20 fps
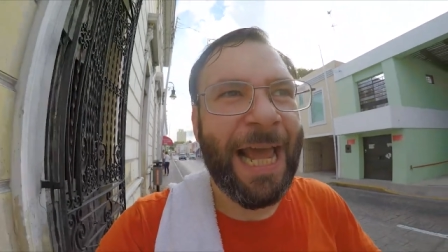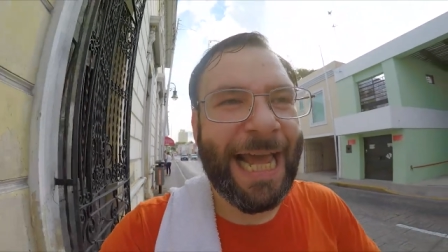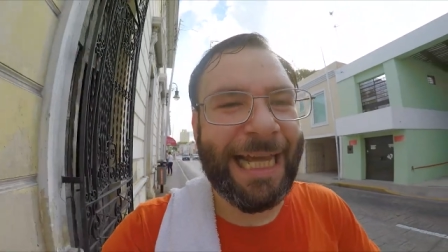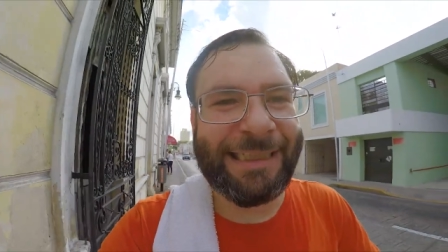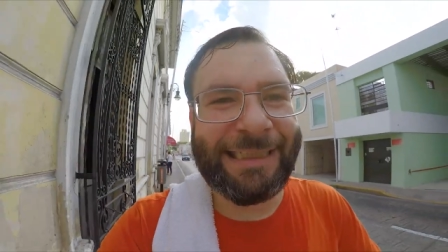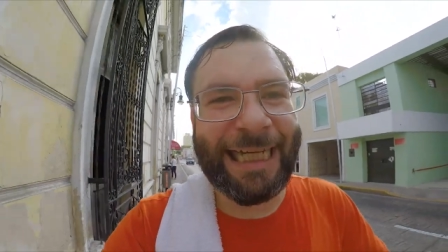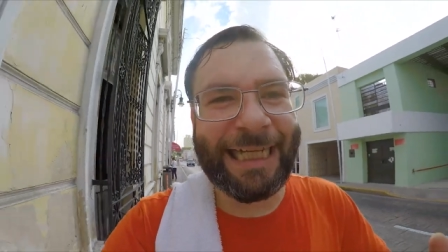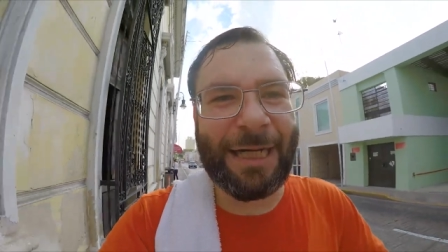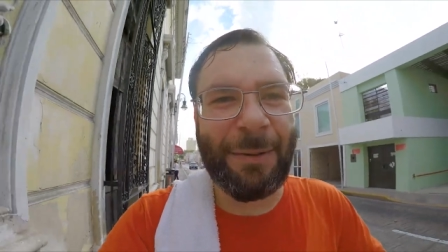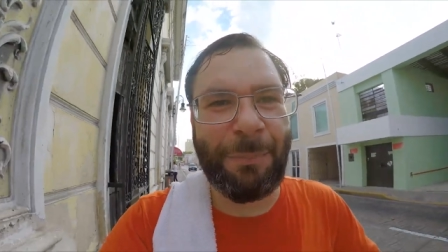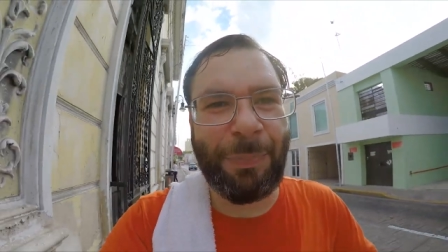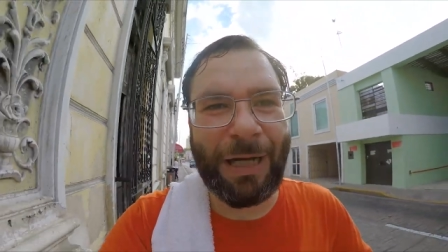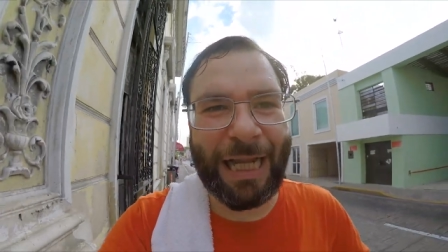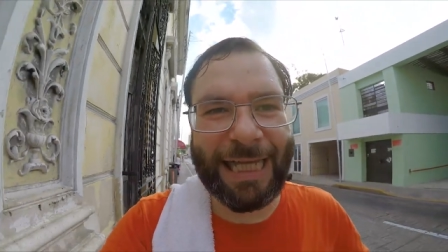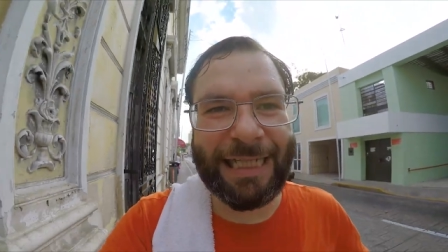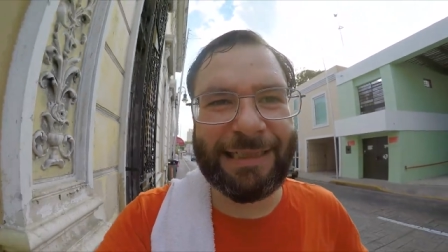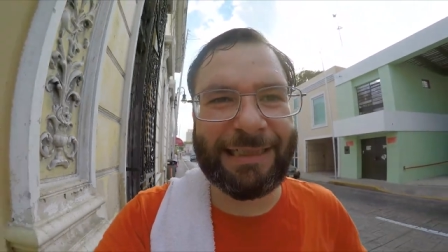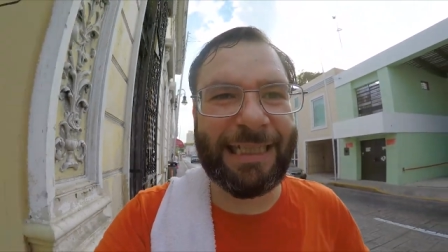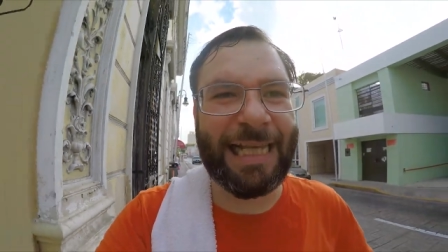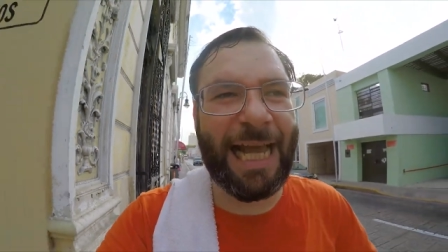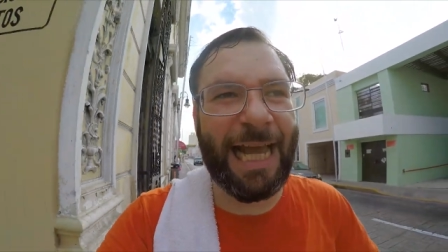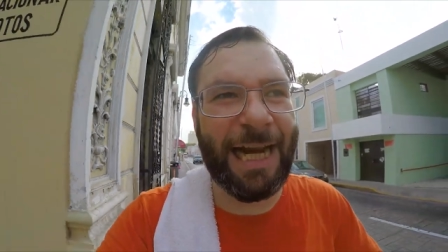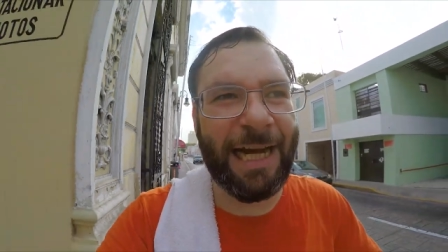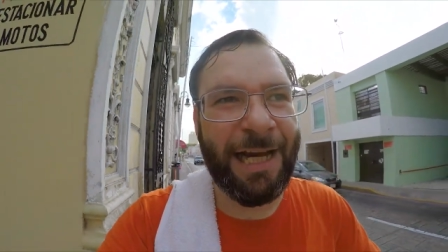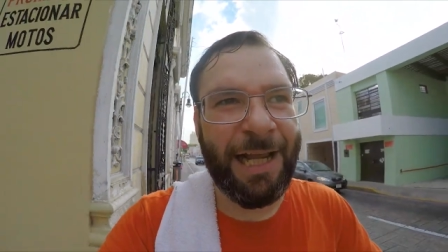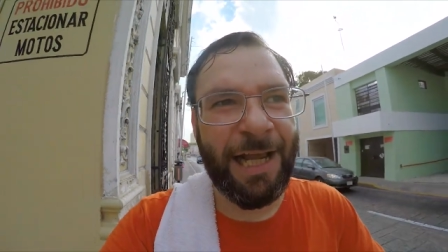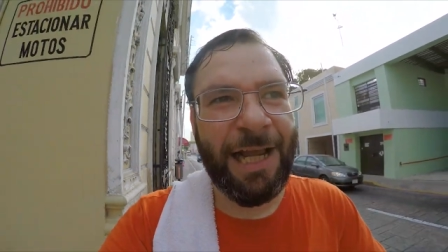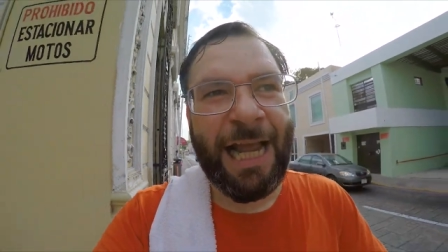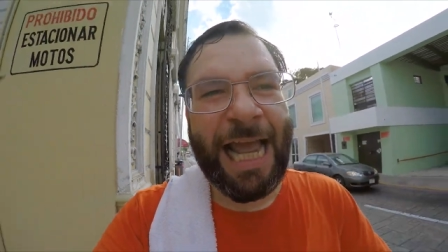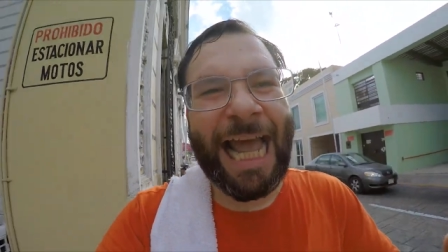It's like a place that,
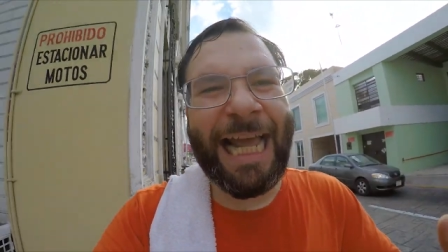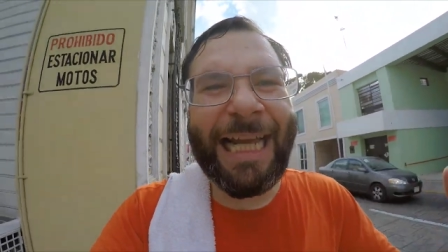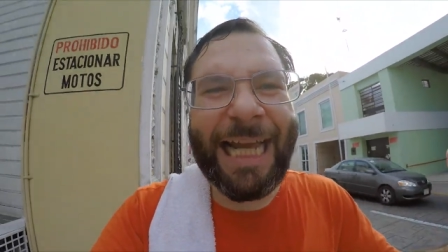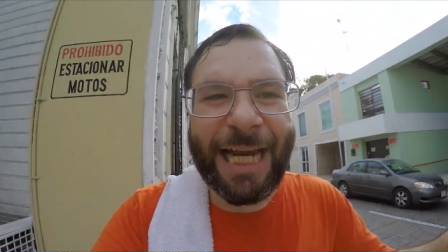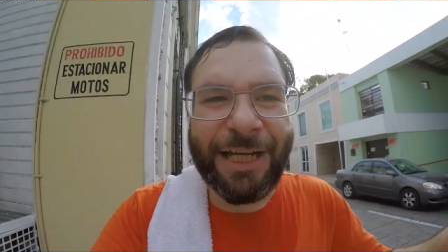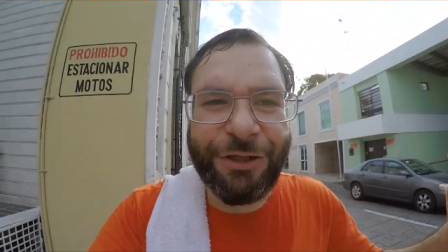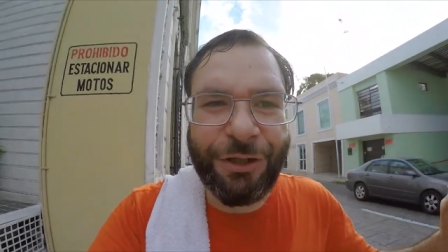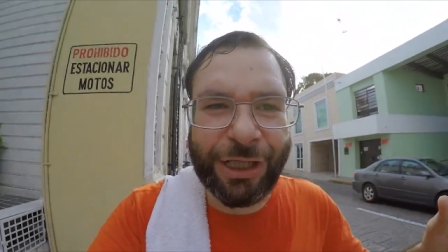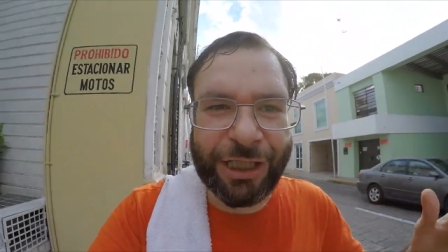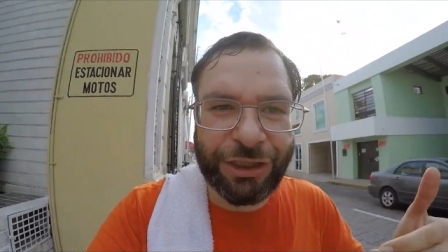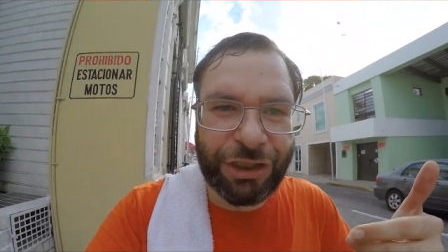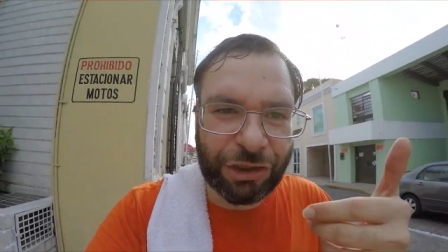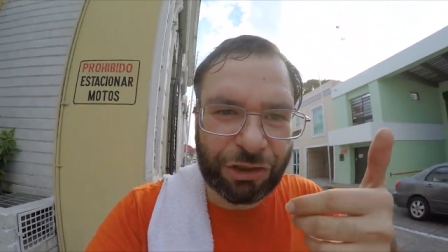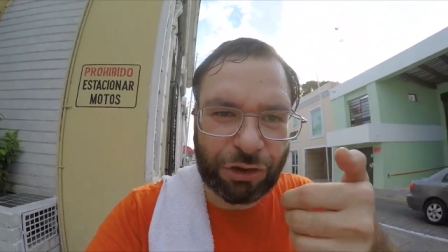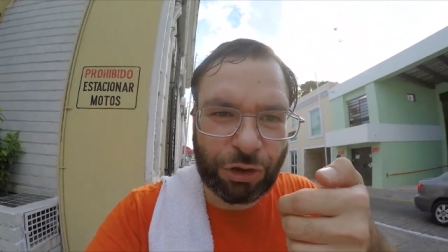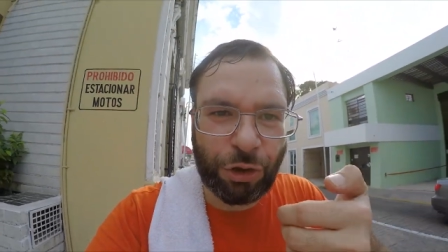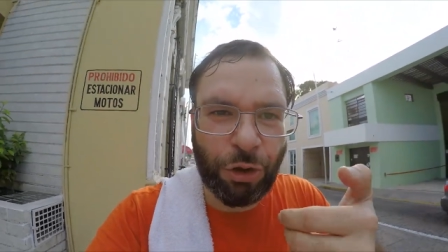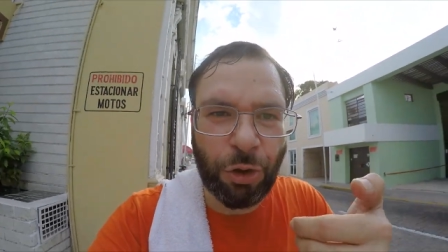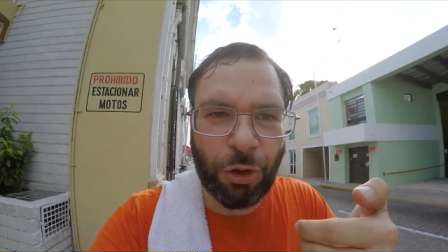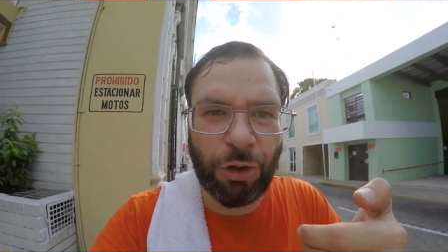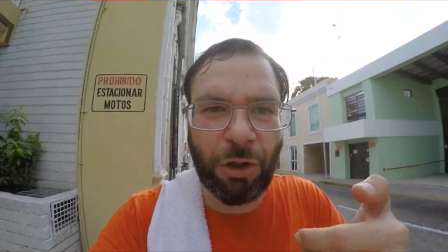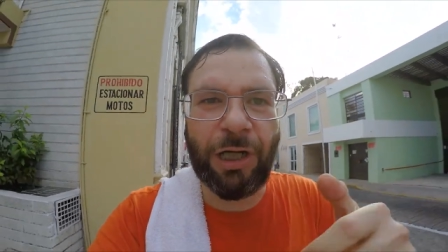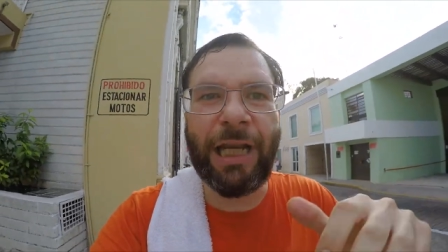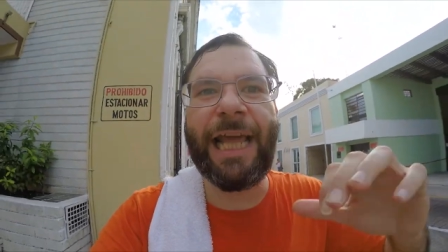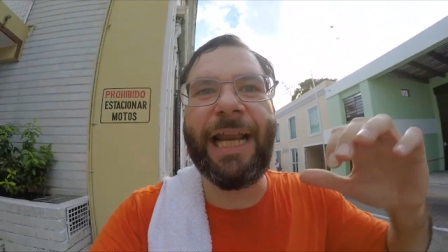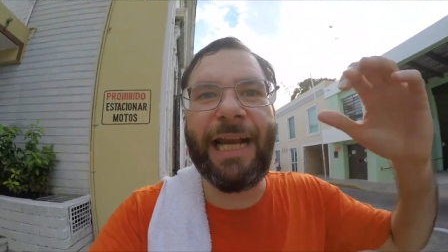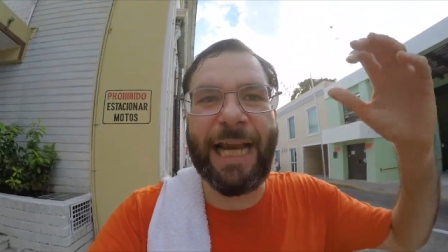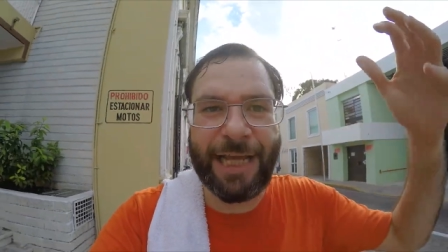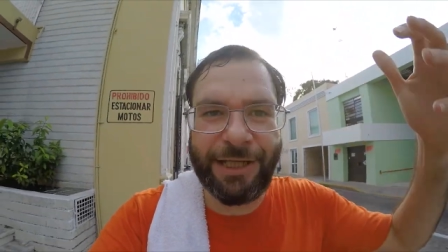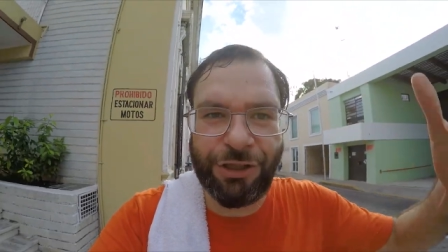again, you can just Google
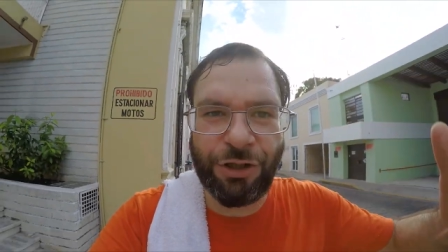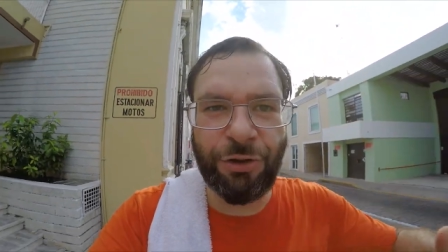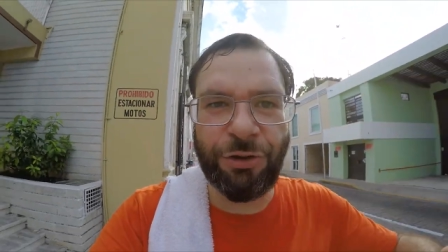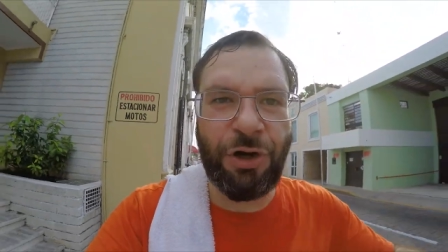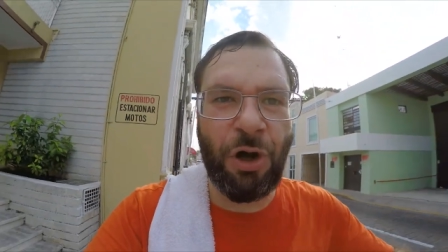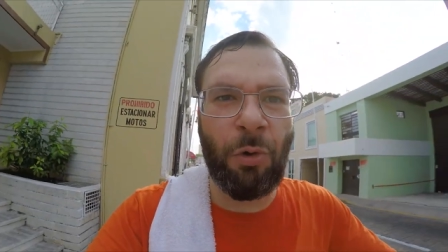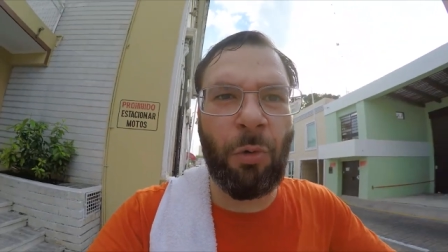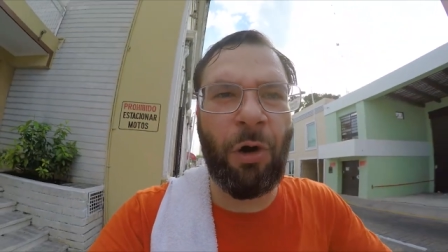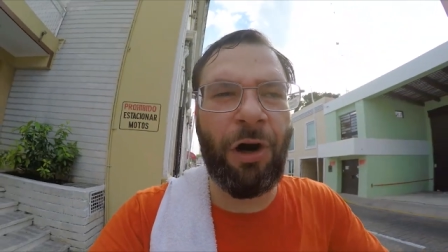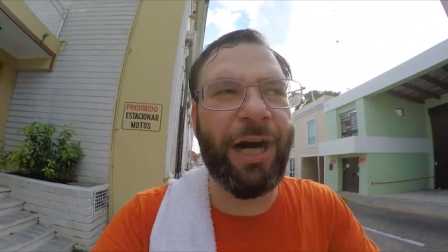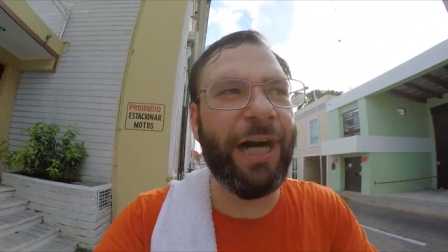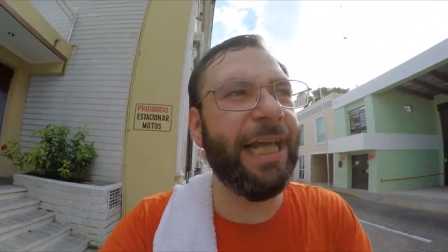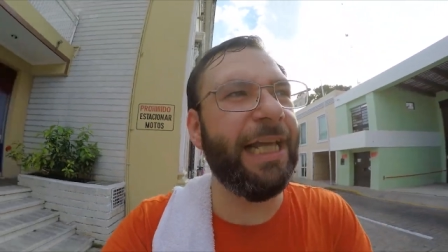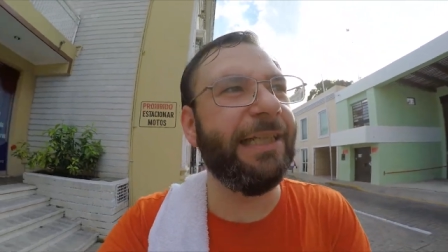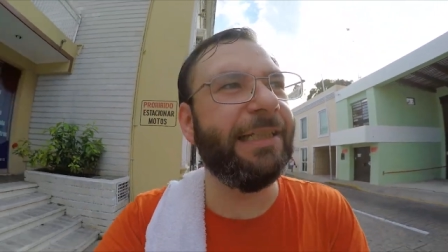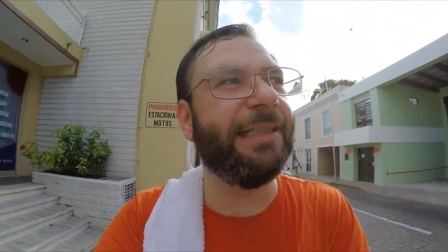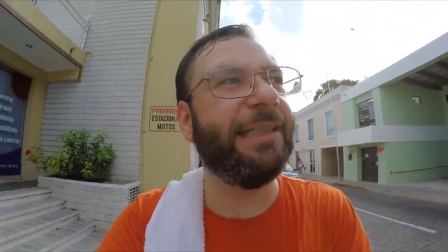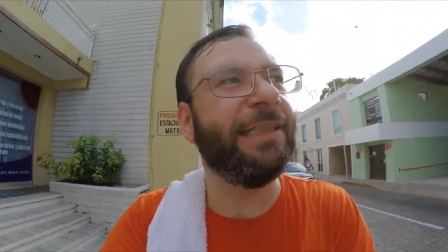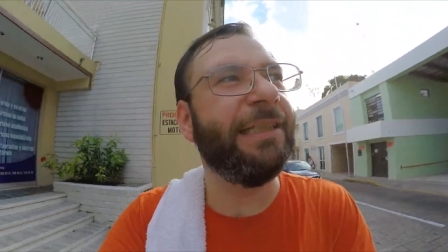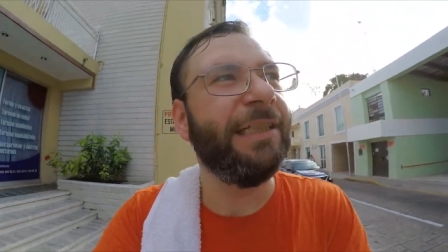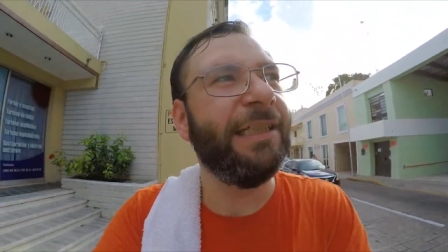it and you'll know where it is.